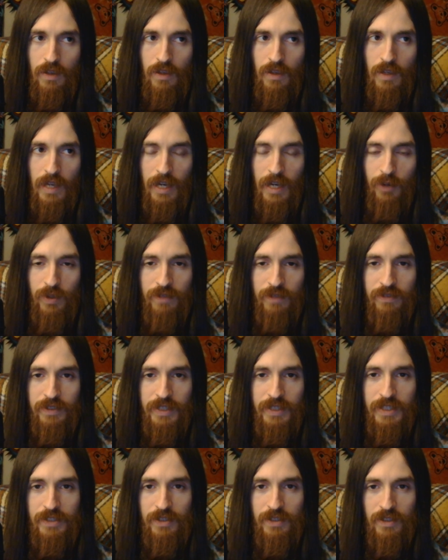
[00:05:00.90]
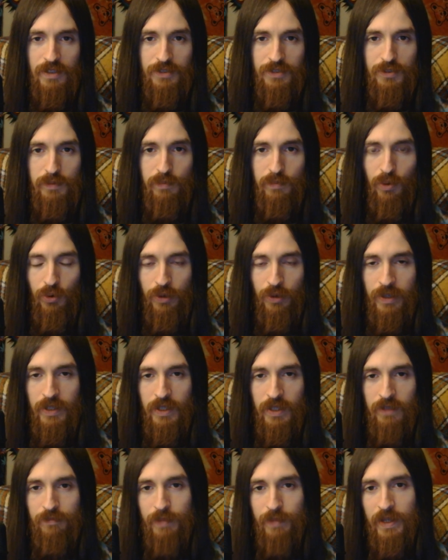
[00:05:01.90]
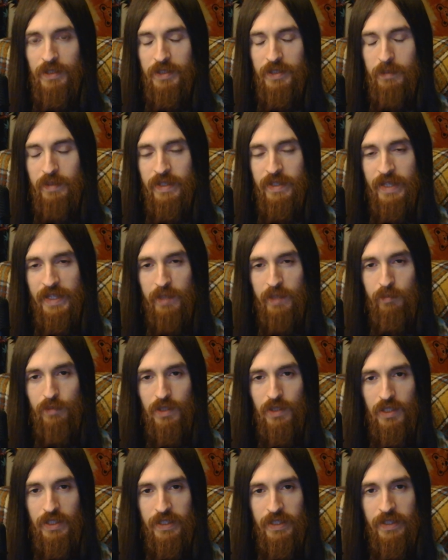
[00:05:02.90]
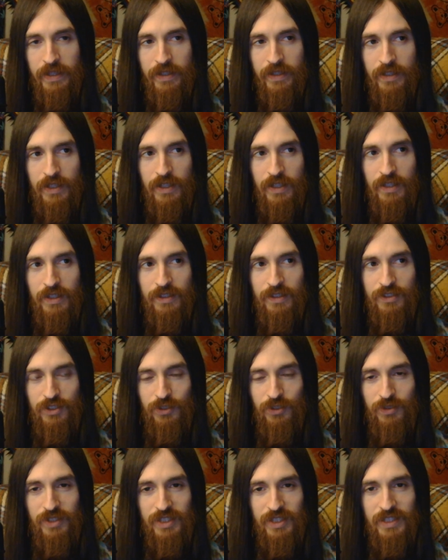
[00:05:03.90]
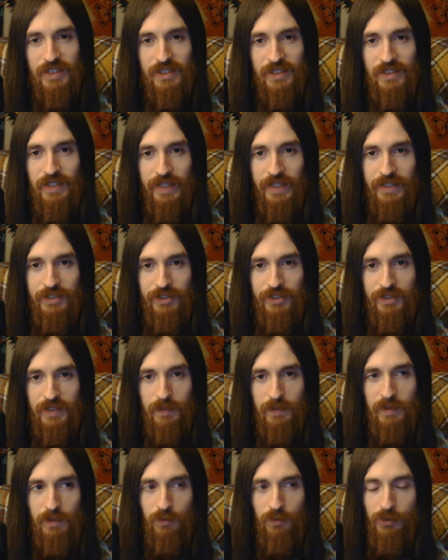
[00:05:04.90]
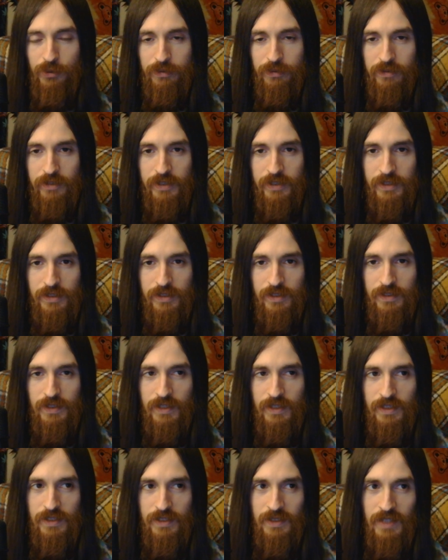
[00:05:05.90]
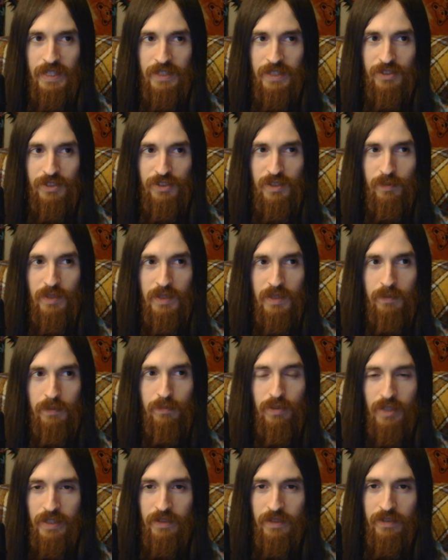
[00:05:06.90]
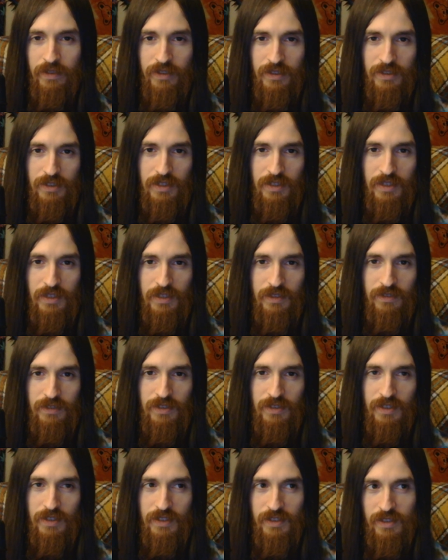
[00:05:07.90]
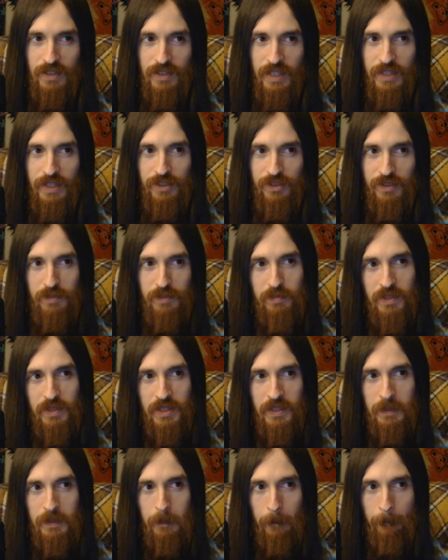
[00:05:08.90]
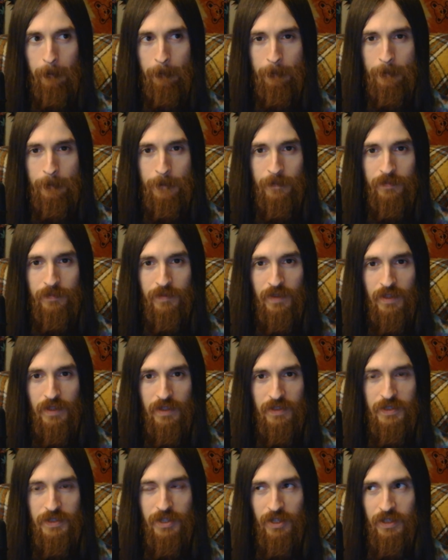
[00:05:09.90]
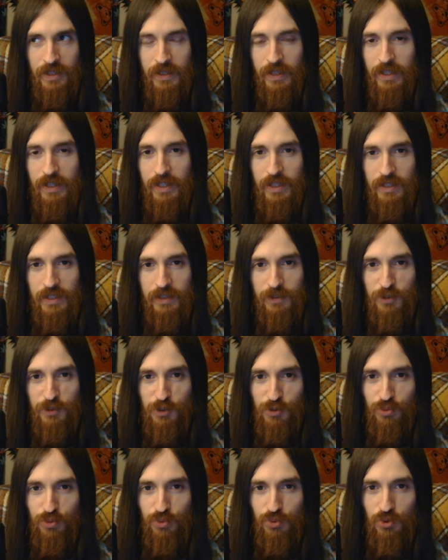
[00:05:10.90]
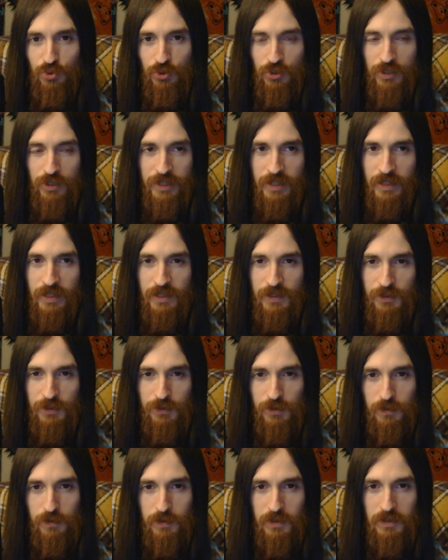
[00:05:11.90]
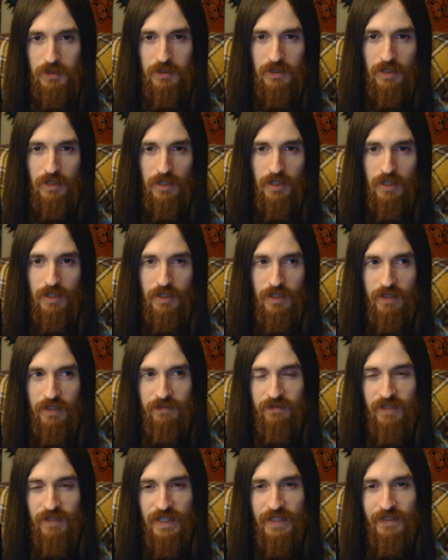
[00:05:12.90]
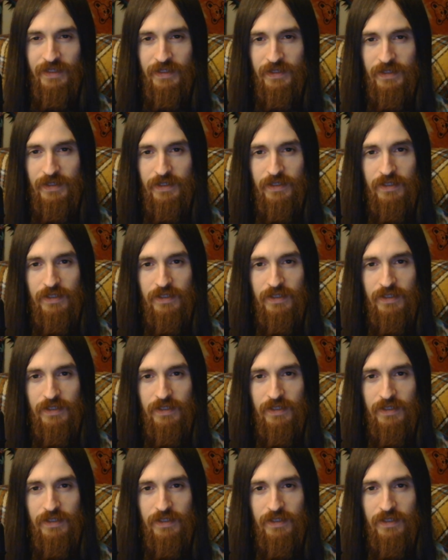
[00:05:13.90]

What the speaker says: However, he's also born of Melnibonéan blood, so it's in his nature to be ruthless. It's in his nature to be bloodthirsty. It's in his nature to be dark and cruel and unusual and violent.